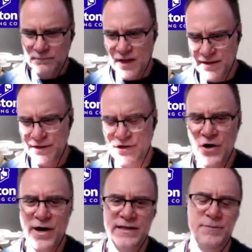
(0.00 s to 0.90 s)
that
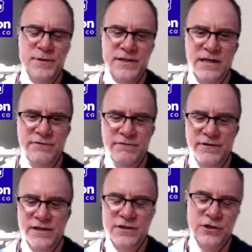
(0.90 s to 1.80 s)
90% of
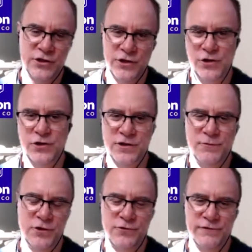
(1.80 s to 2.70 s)
investors use a
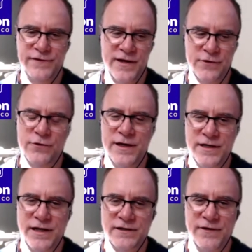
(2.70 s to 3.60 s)
mutual fund or an
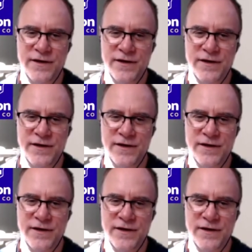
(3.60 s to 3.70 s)
index fund